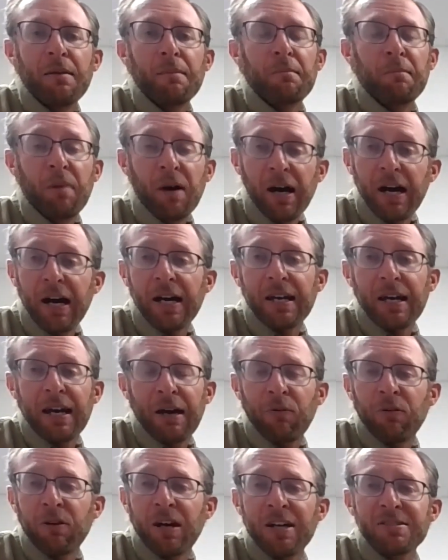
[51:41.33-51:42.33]
But I
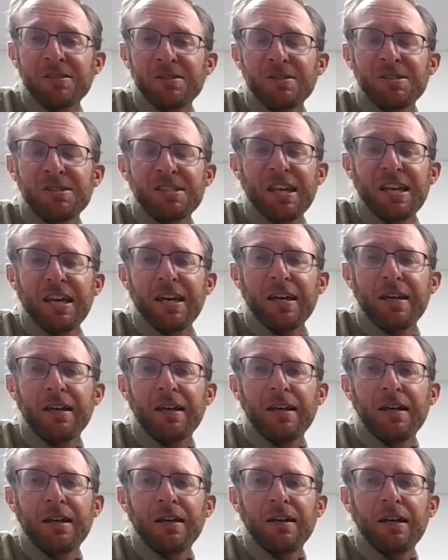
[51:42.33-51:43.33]
would also say
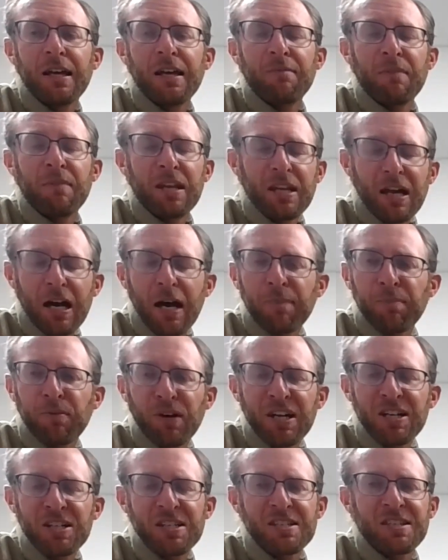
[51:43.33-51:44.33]
in many
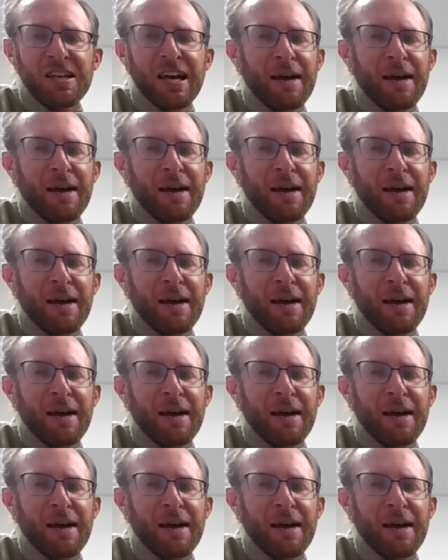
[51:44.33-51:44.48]
operations,